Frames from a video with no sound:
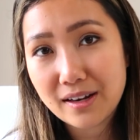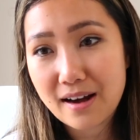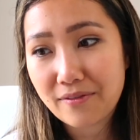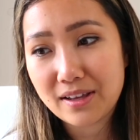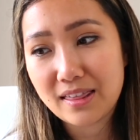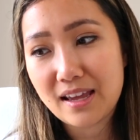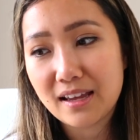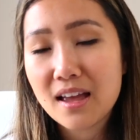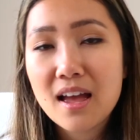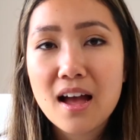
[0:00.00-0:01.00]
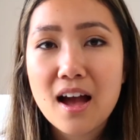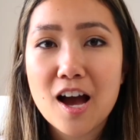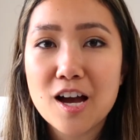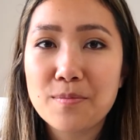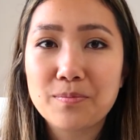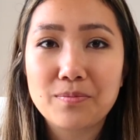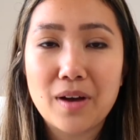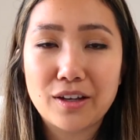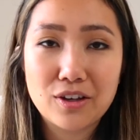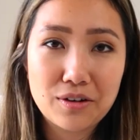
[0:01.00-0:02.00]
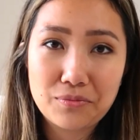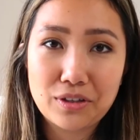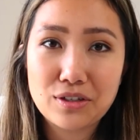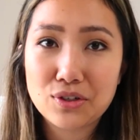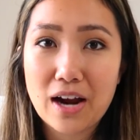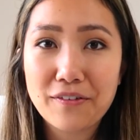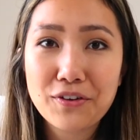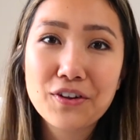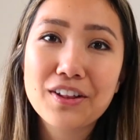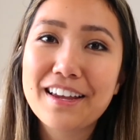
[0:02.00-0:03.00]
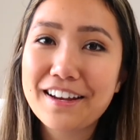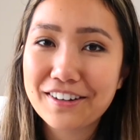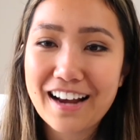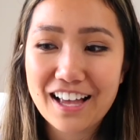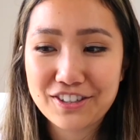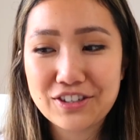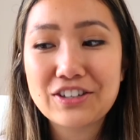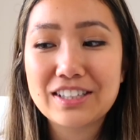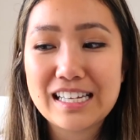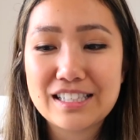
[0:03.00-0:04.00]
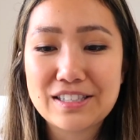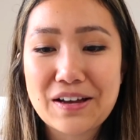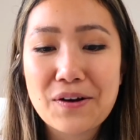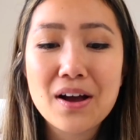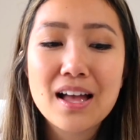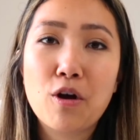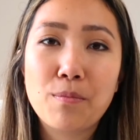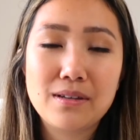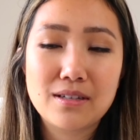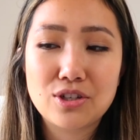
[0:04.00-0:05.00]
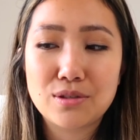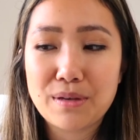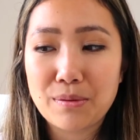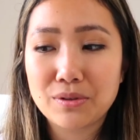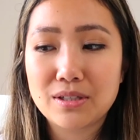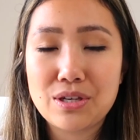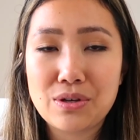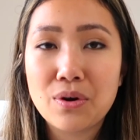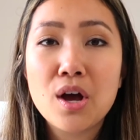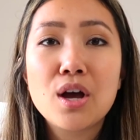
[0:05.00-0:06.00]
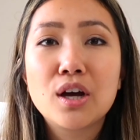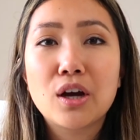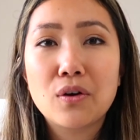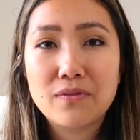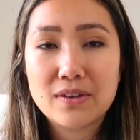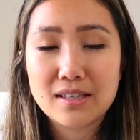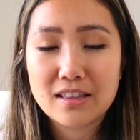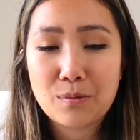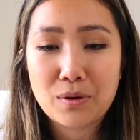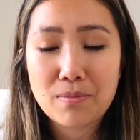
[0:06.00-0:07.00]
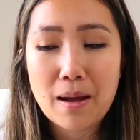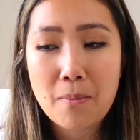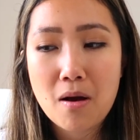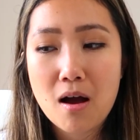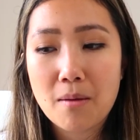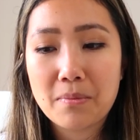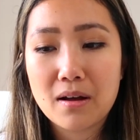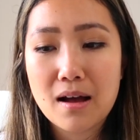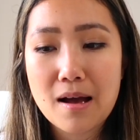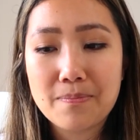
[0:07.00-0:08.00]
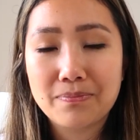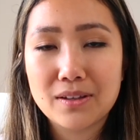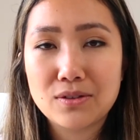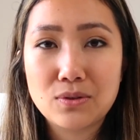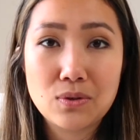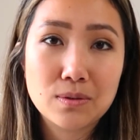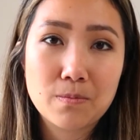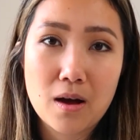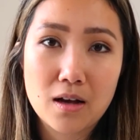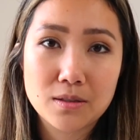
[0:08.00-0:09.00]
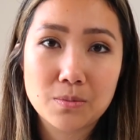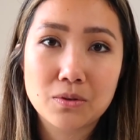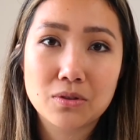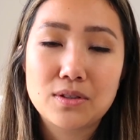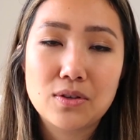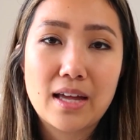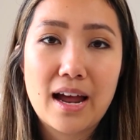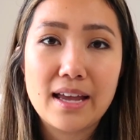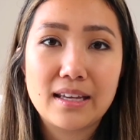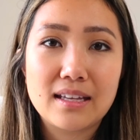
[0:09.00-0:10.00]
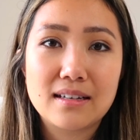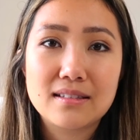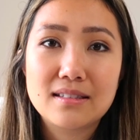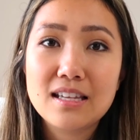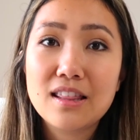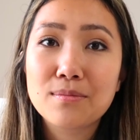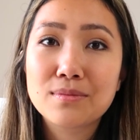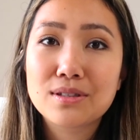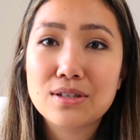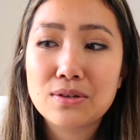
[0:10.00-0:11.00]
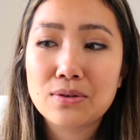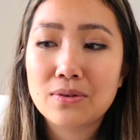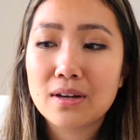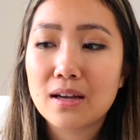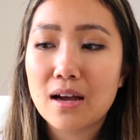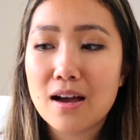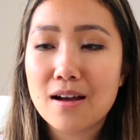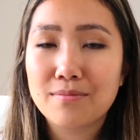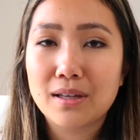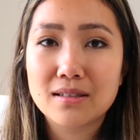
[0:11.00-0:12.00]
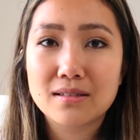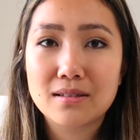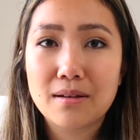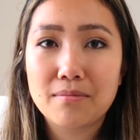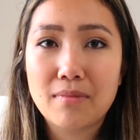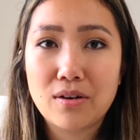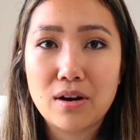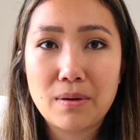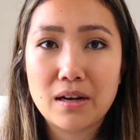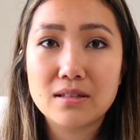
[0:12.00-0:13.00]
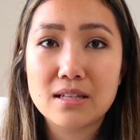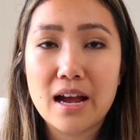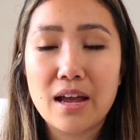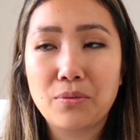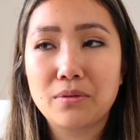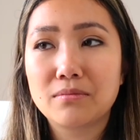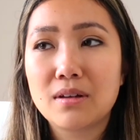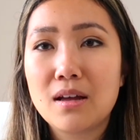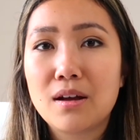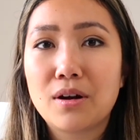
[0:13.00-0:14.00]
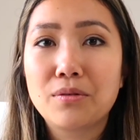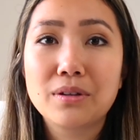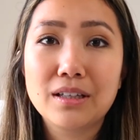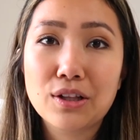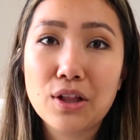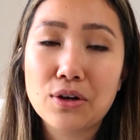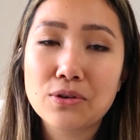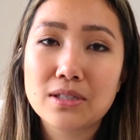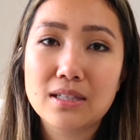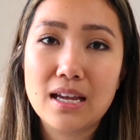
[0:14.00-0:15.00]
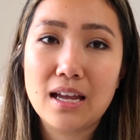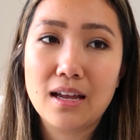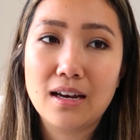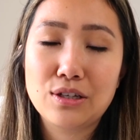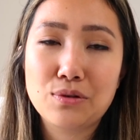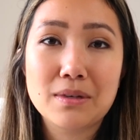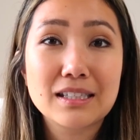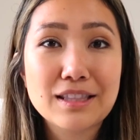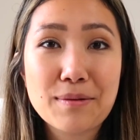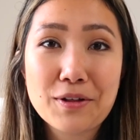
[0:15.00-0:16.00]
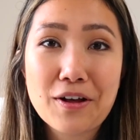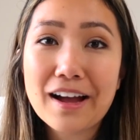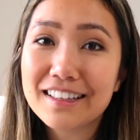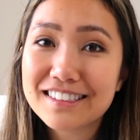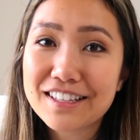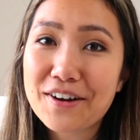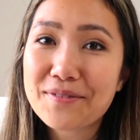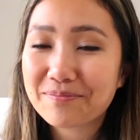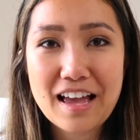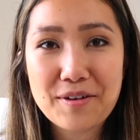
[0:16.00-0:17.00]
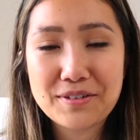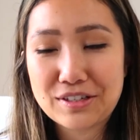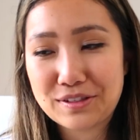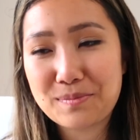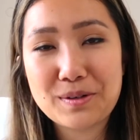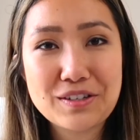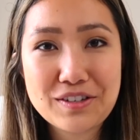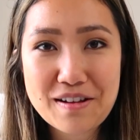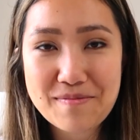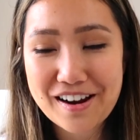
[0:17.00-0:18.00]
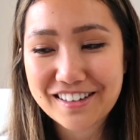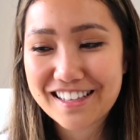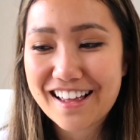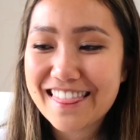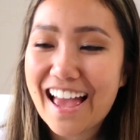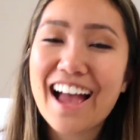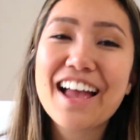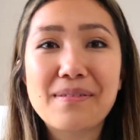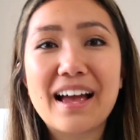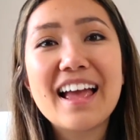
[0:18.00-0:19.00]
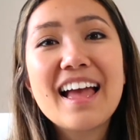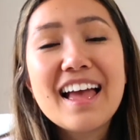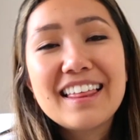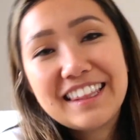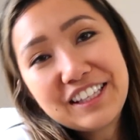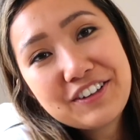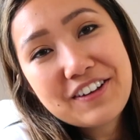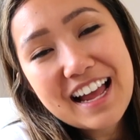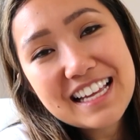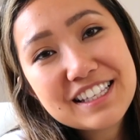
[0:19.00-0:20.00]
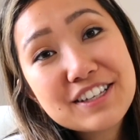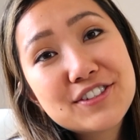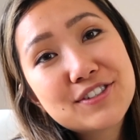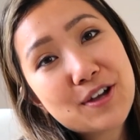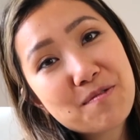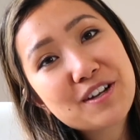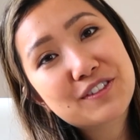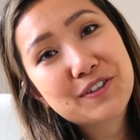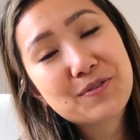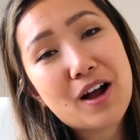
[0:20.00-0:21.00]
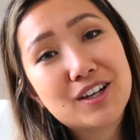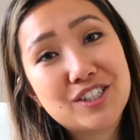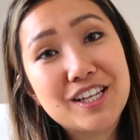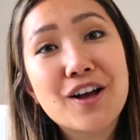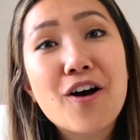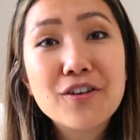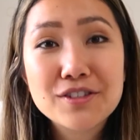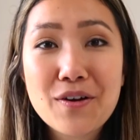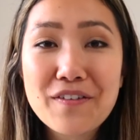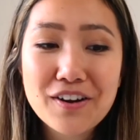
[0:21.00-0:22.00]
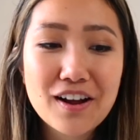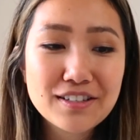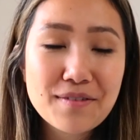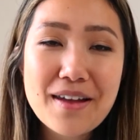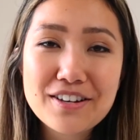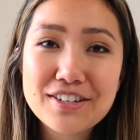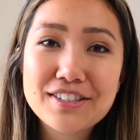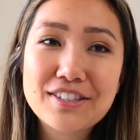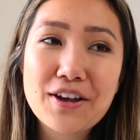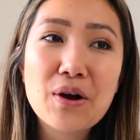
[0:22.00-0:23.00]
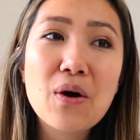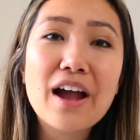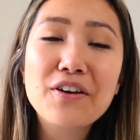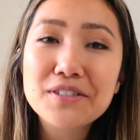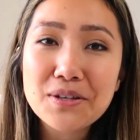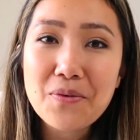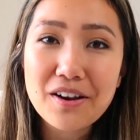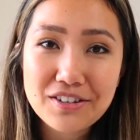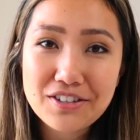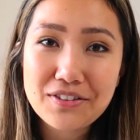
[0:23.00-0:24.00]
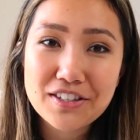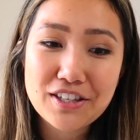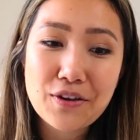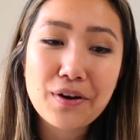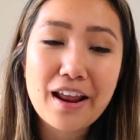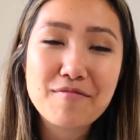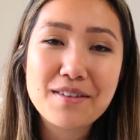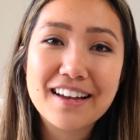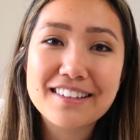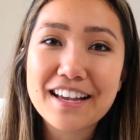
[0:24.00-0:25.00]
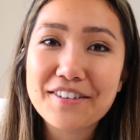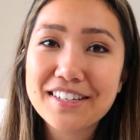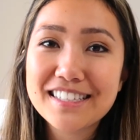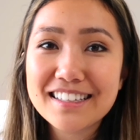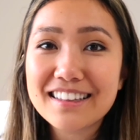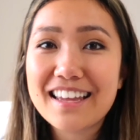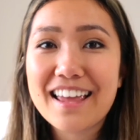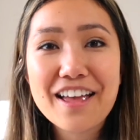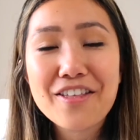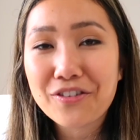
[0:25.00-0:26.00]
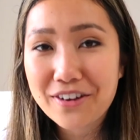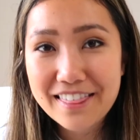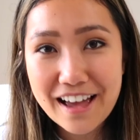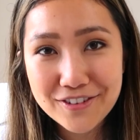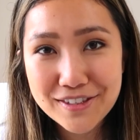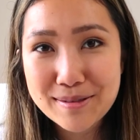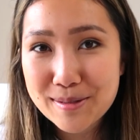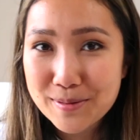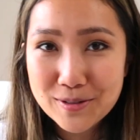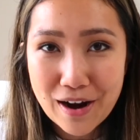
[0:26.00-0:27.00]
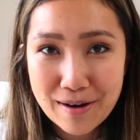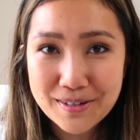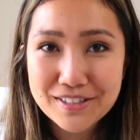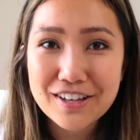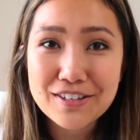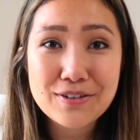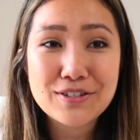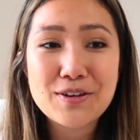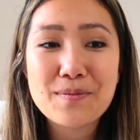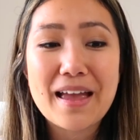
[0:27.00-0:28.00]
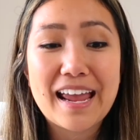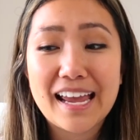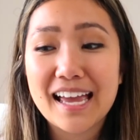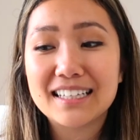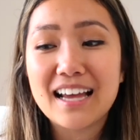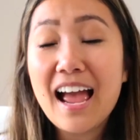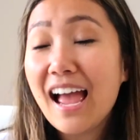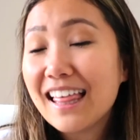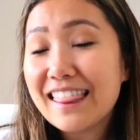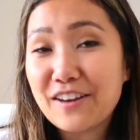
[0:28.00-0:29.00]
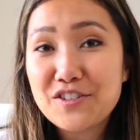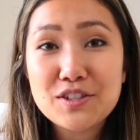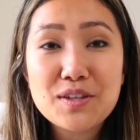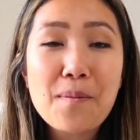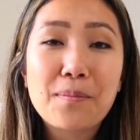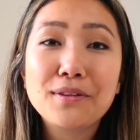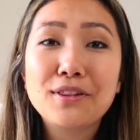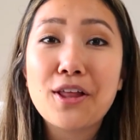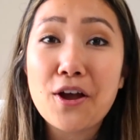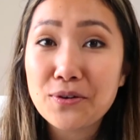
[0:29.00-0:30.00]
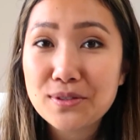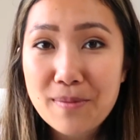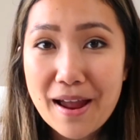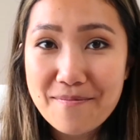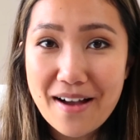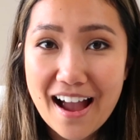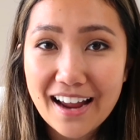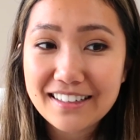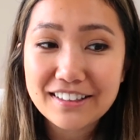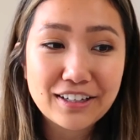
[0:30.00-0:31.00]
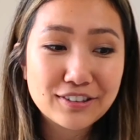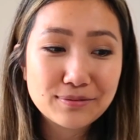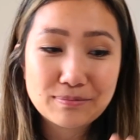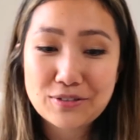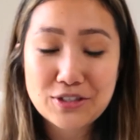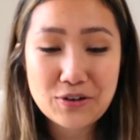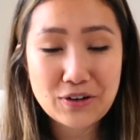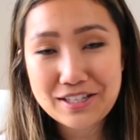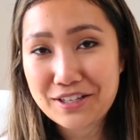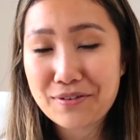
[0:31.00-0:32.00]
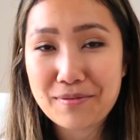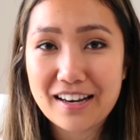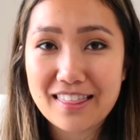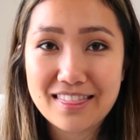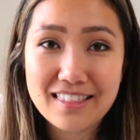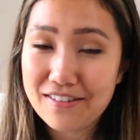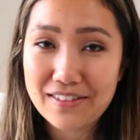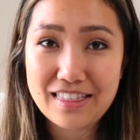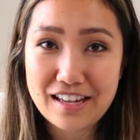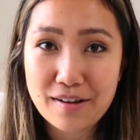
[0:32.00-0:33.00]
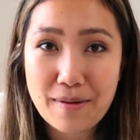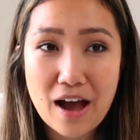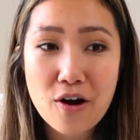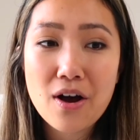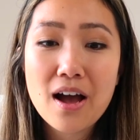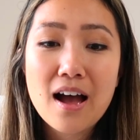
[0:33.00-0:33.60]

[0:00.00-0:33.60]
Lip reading: and everything, I couldn't really travel internationally, so I'm hoping to just be able to go and visit them with my mom as soon as possible so that I can see them soon, because my grandparents and I were really close and I do miss them a lot. So yeah, I would just appreciate prayers on that. But thank you guys so much for watching. Also, I forgot to mention, so I also wanted to do this Q&A because I recently hit 3,000 subscribers on YouTube, and that just blows my mind. Like, so crazy for me to even think about.